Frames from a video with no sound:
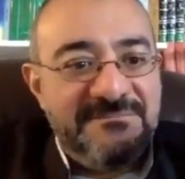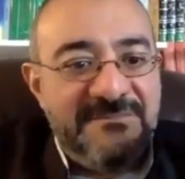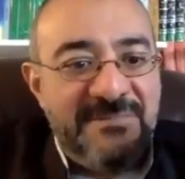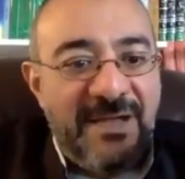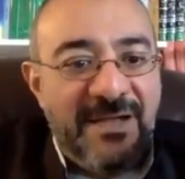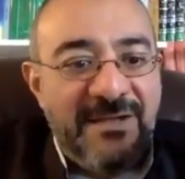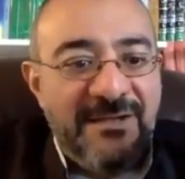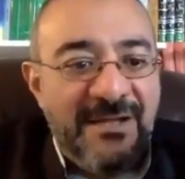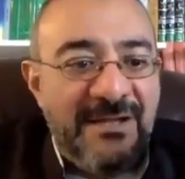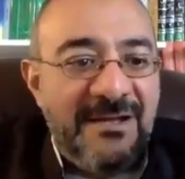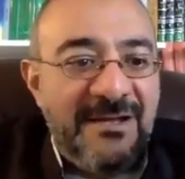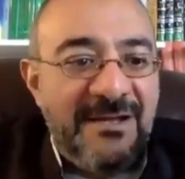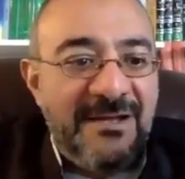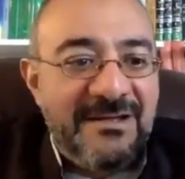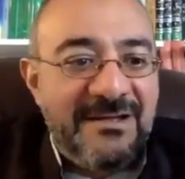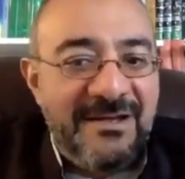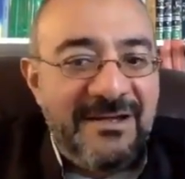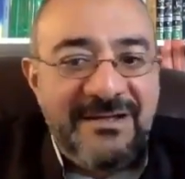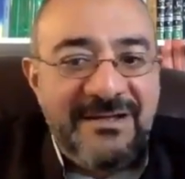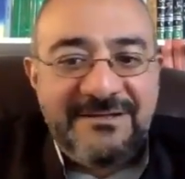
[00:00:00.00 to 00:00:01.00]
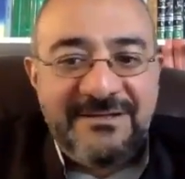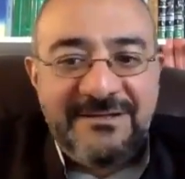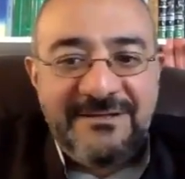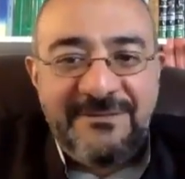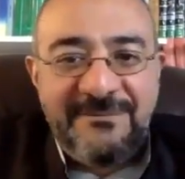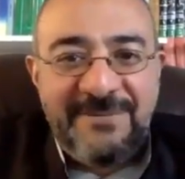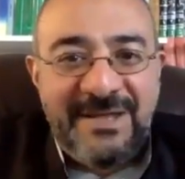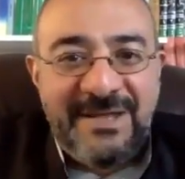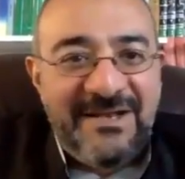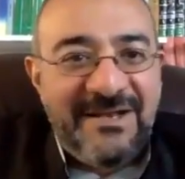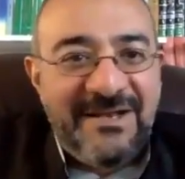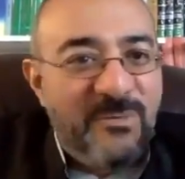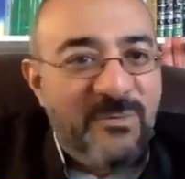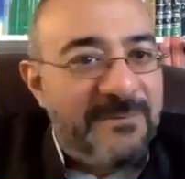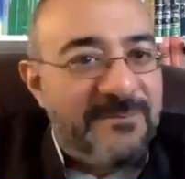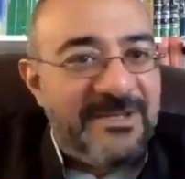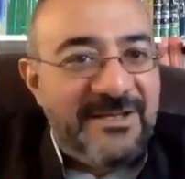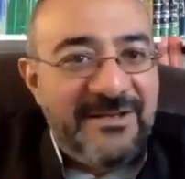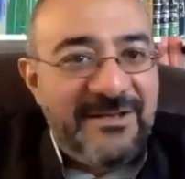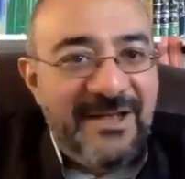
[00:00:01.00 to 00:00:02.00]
Allah created men and women,